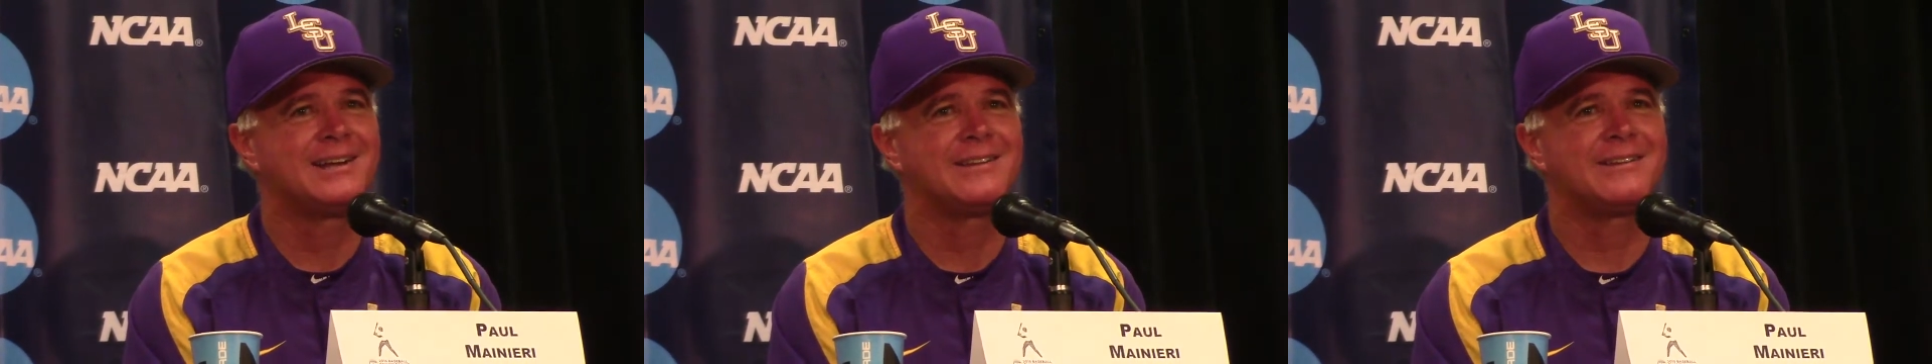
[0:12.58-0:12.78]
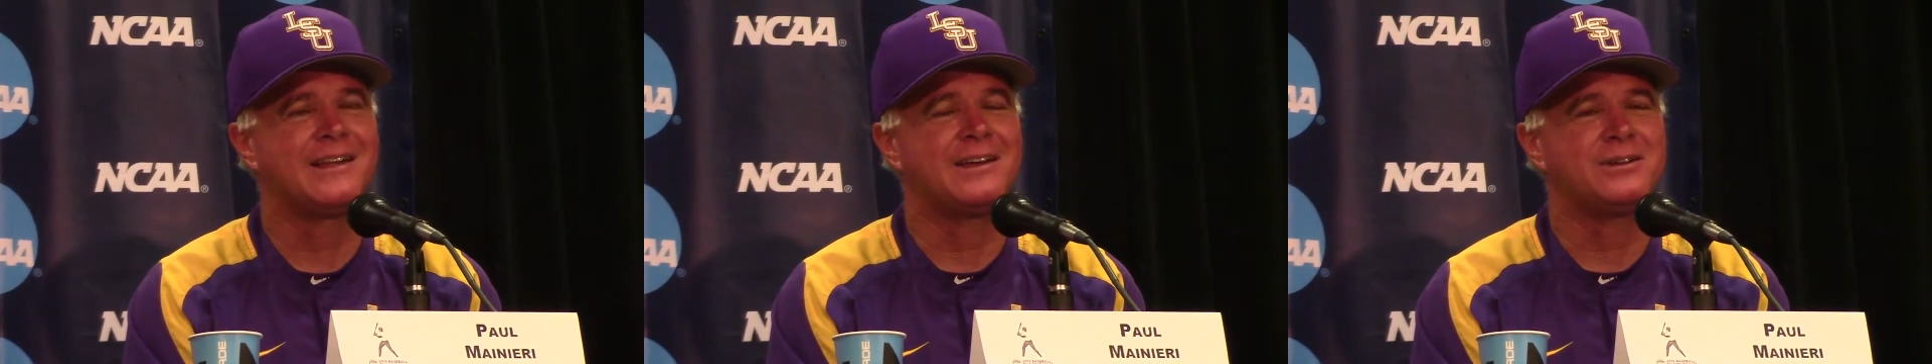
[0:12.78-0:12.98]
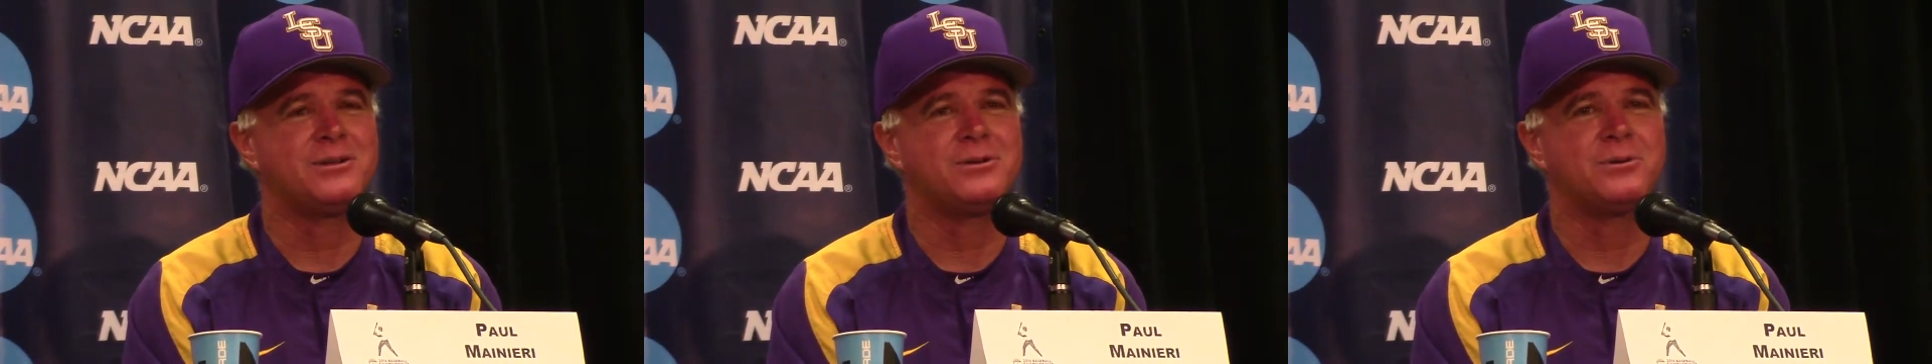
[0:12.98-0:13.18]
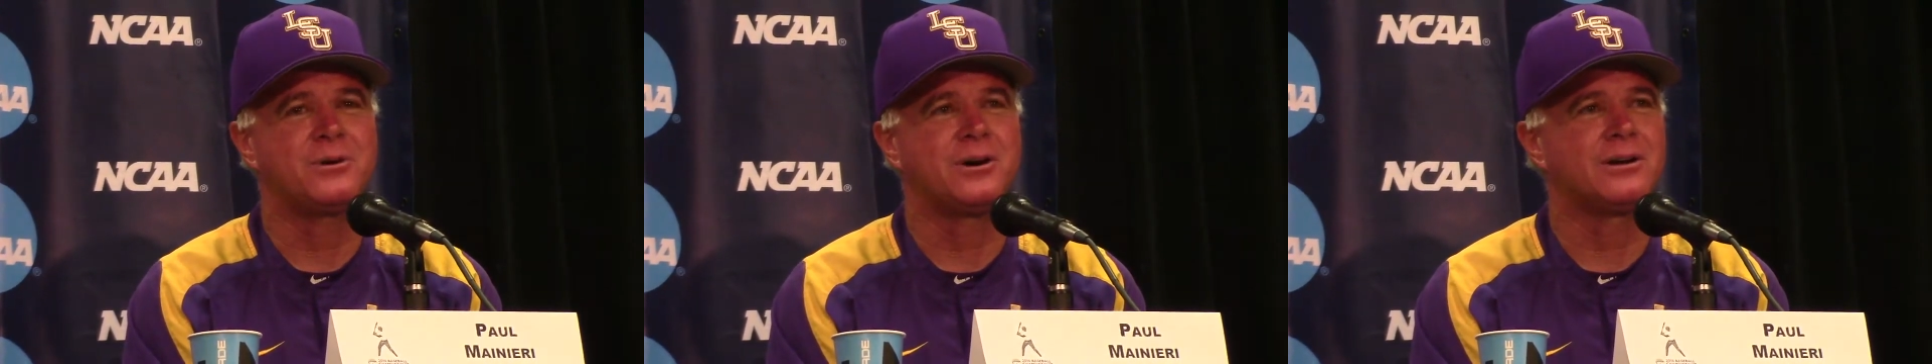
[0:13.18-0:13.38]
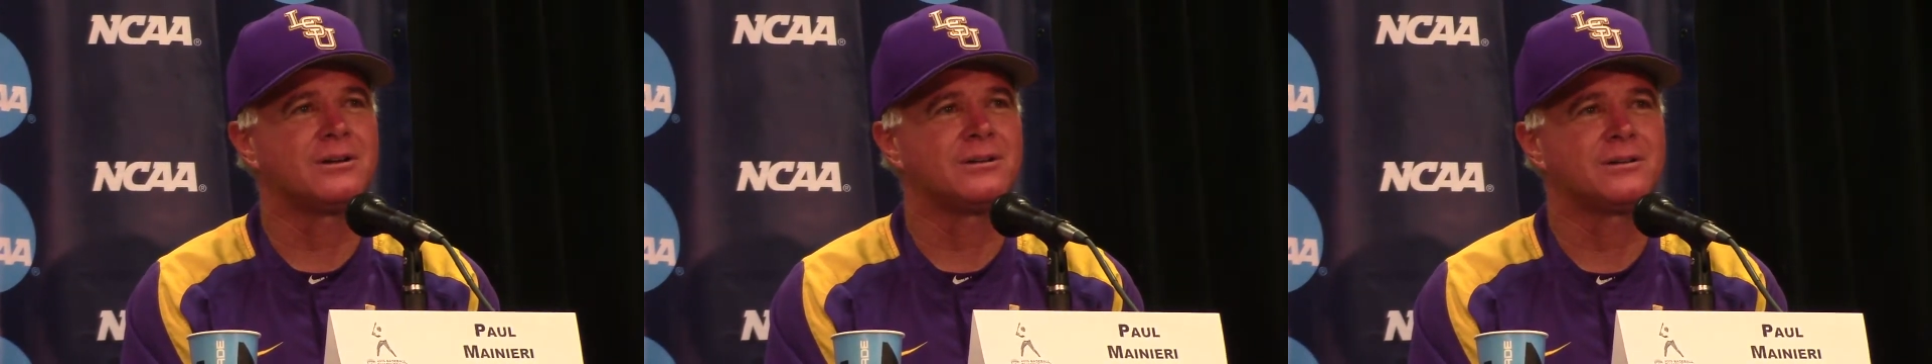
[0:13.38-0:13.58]
that you
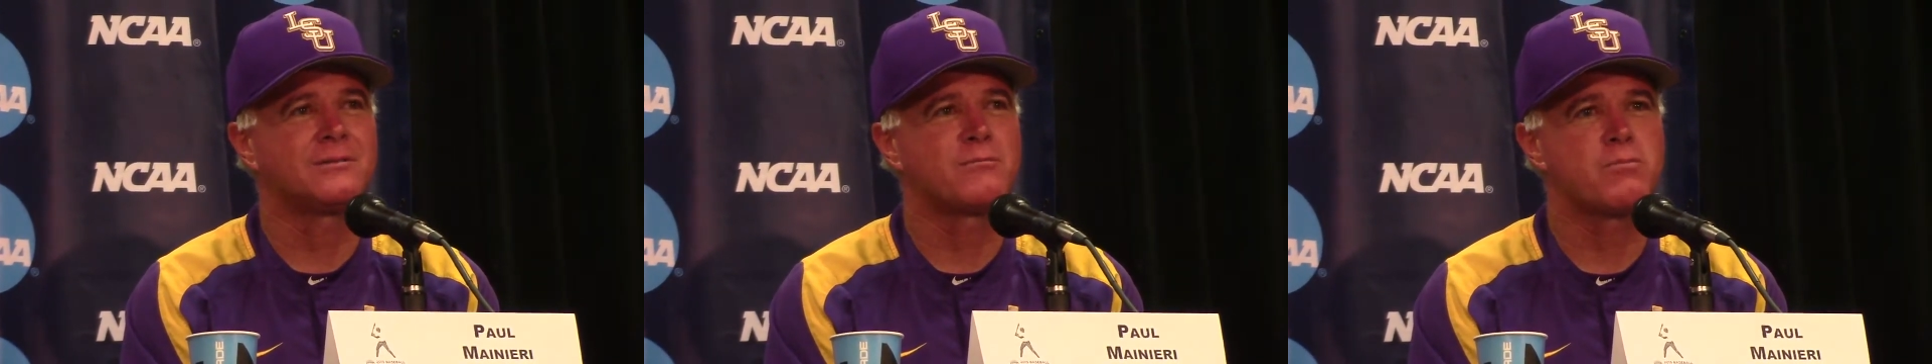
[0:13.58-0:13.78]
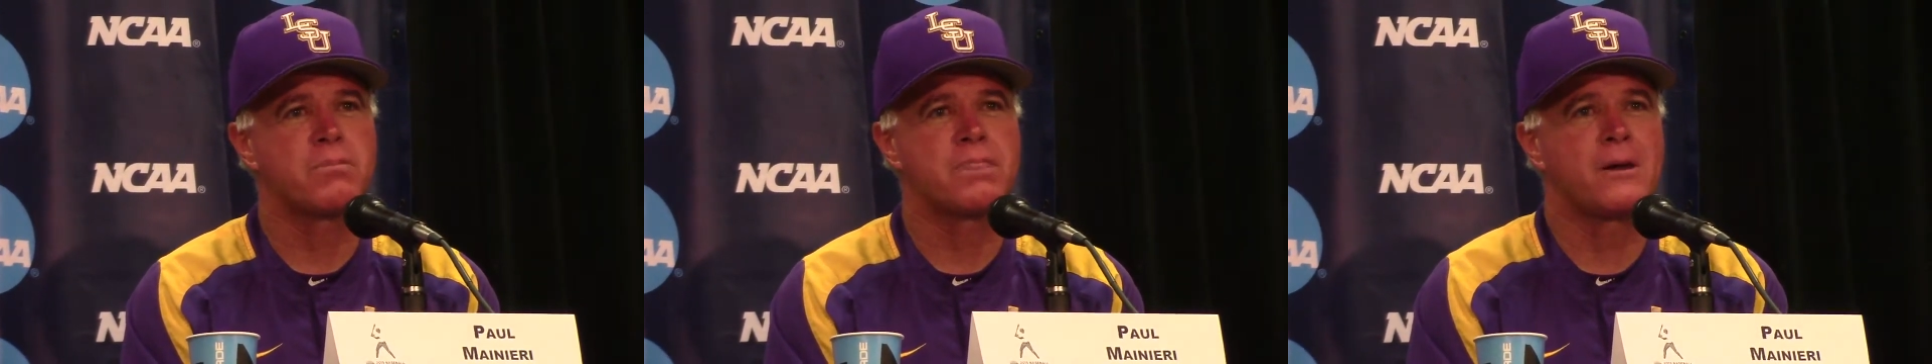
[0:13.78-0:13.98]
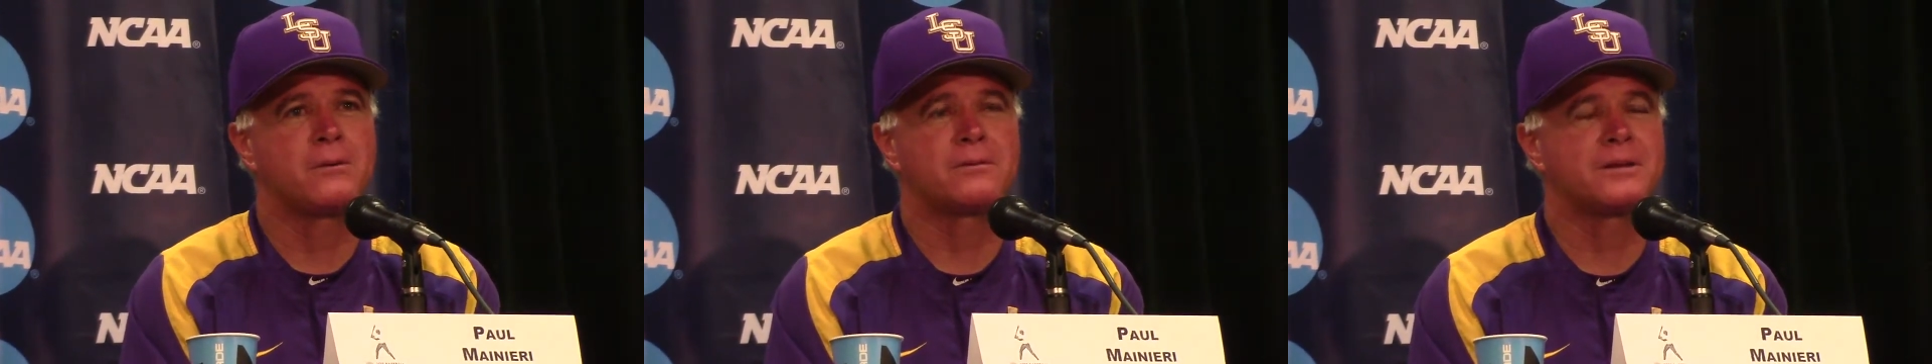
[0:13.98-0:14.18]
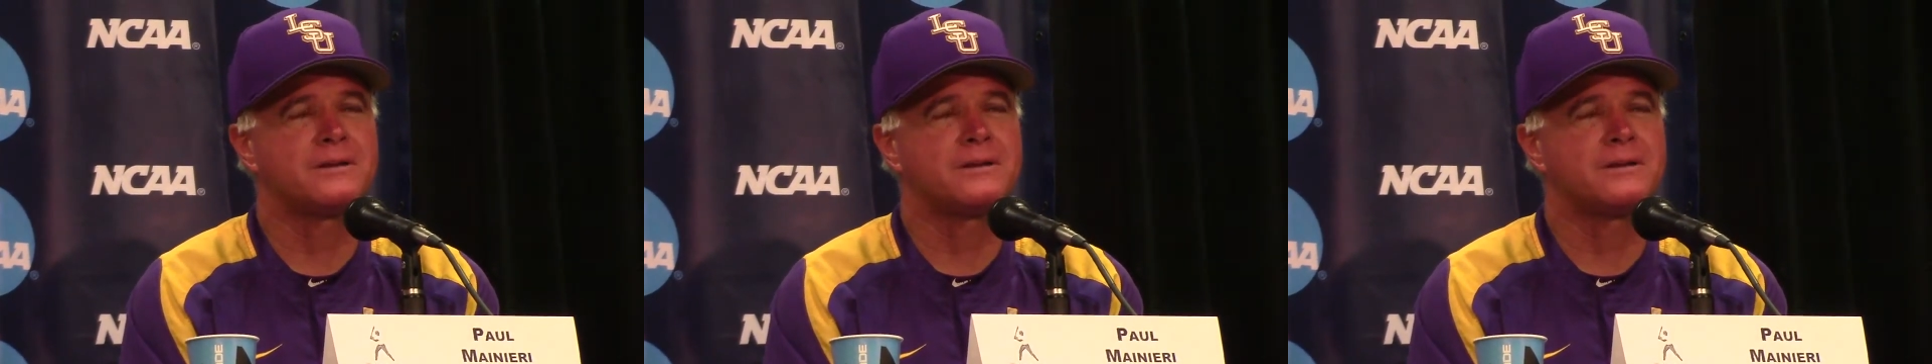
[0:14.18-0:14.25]
all don't